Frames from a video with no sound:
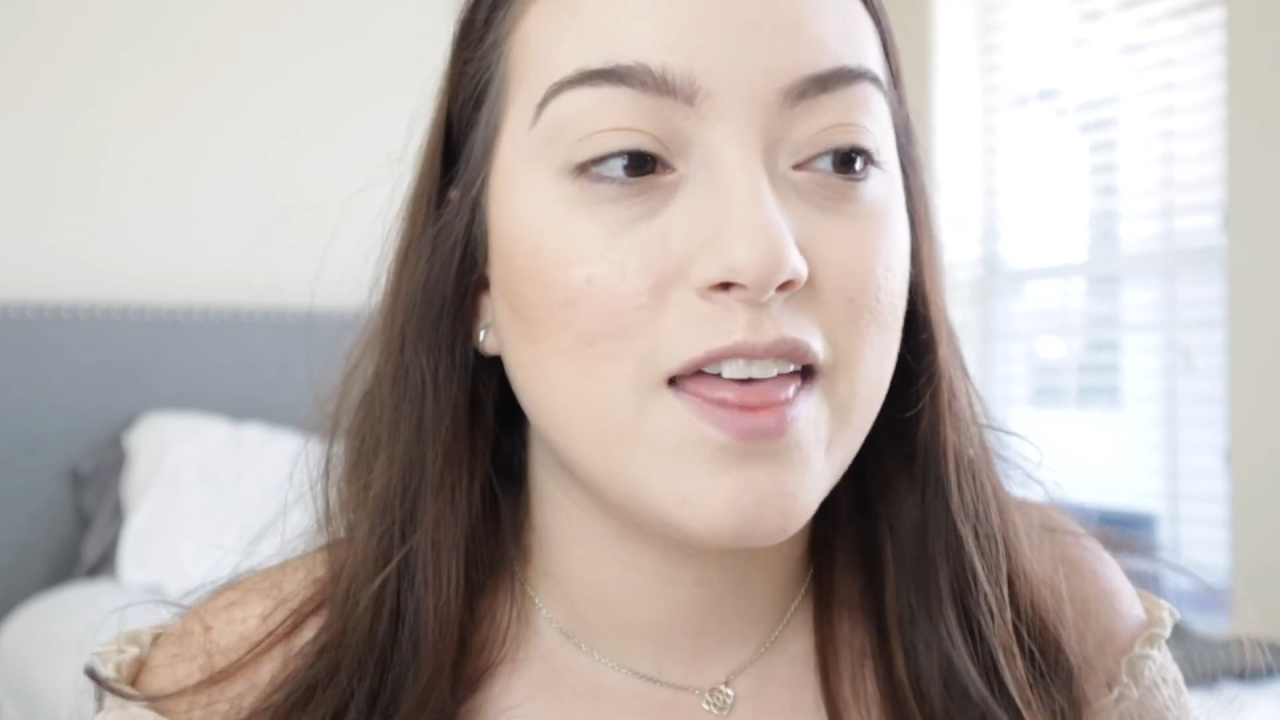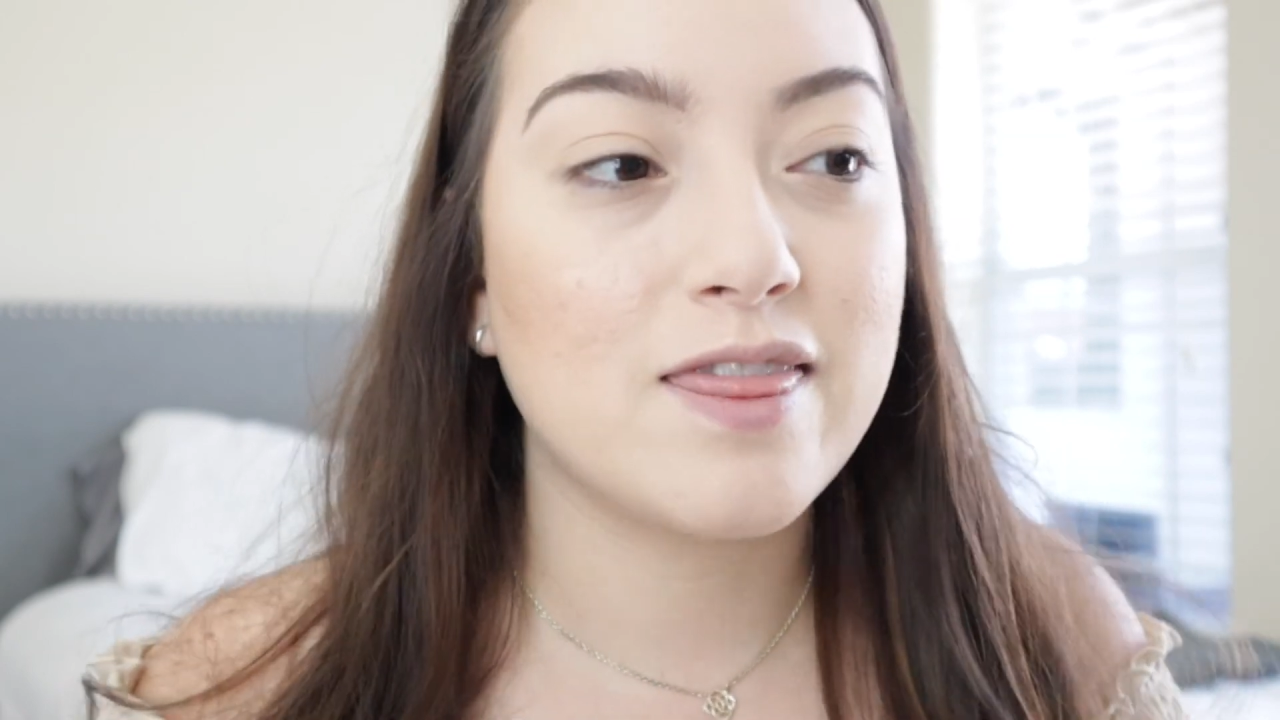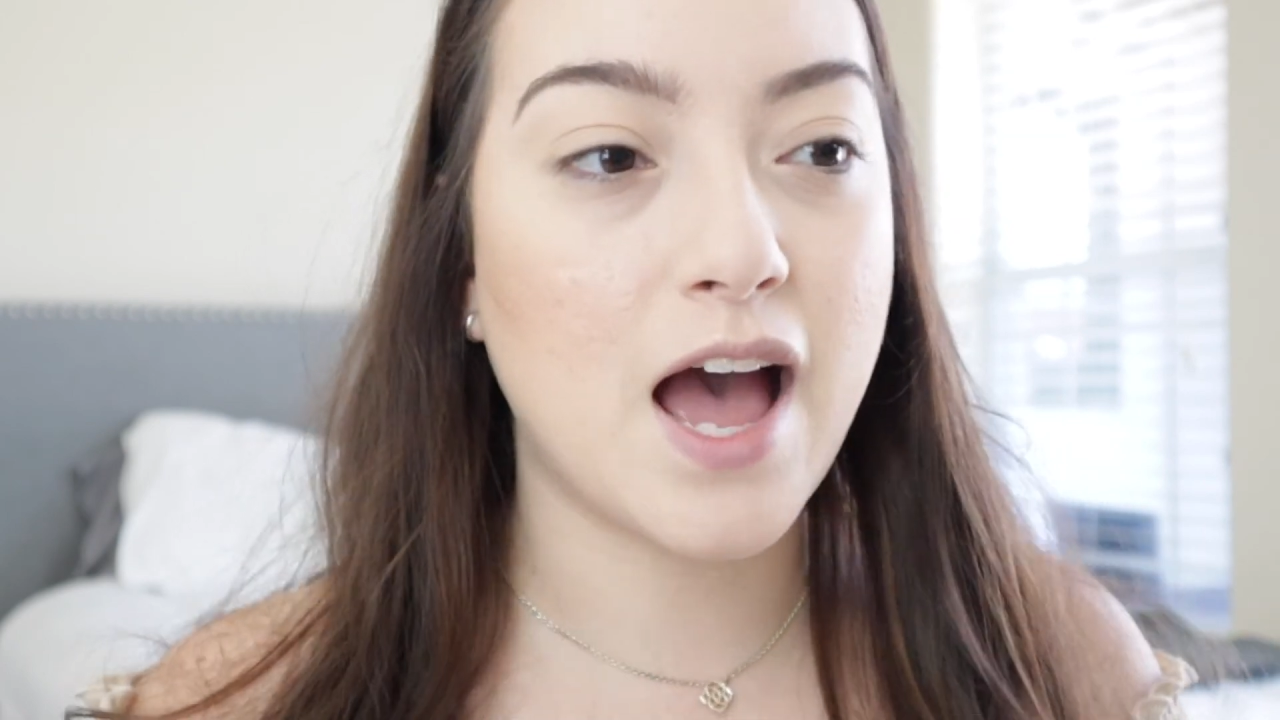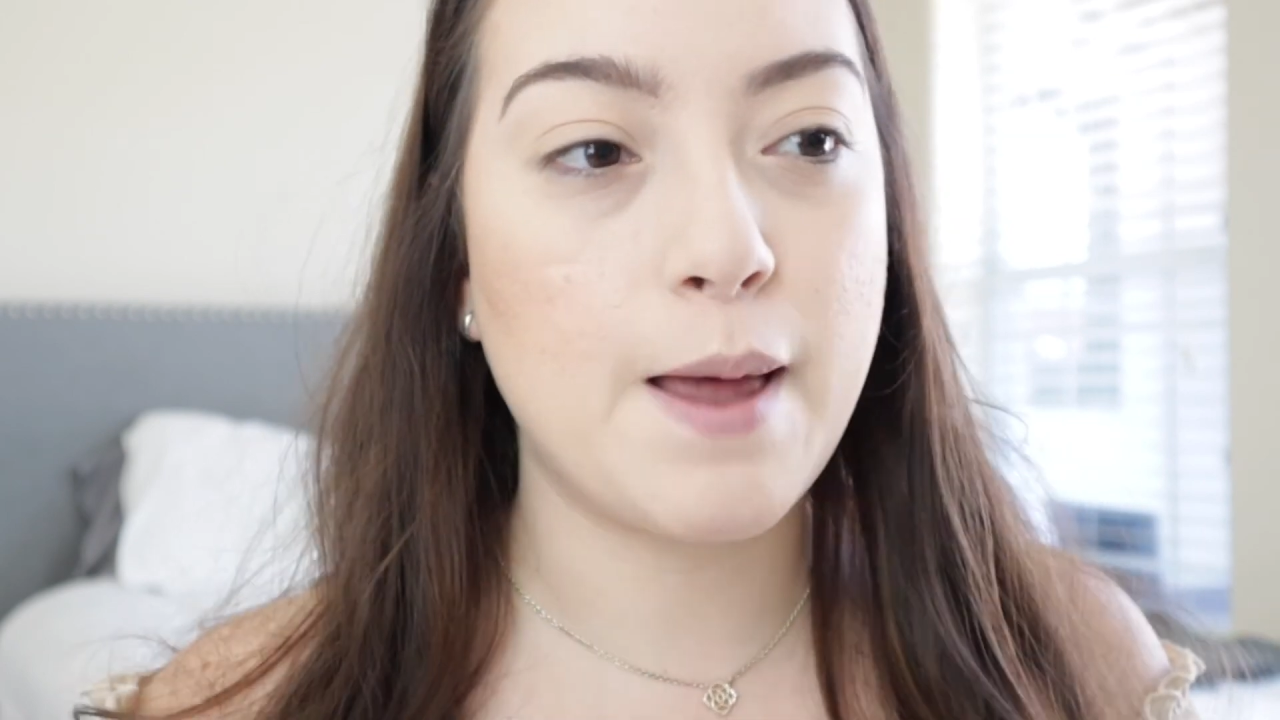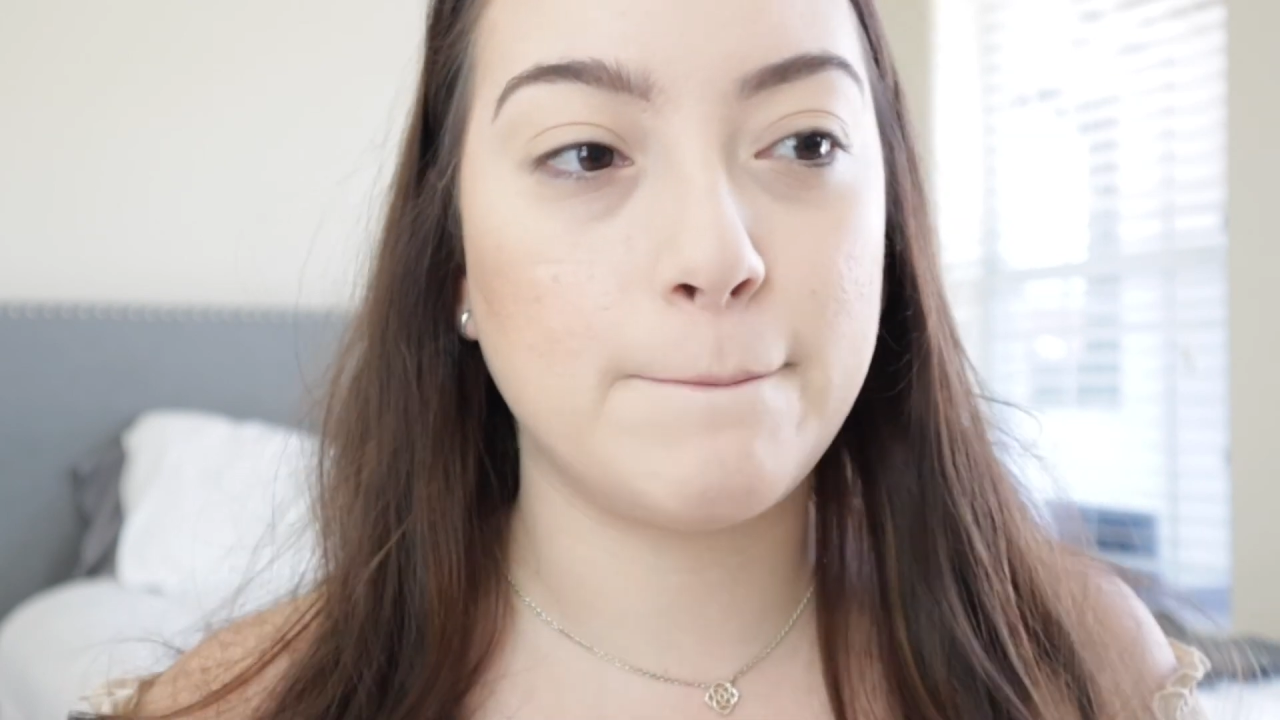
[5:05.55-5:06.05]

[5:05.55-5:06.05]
that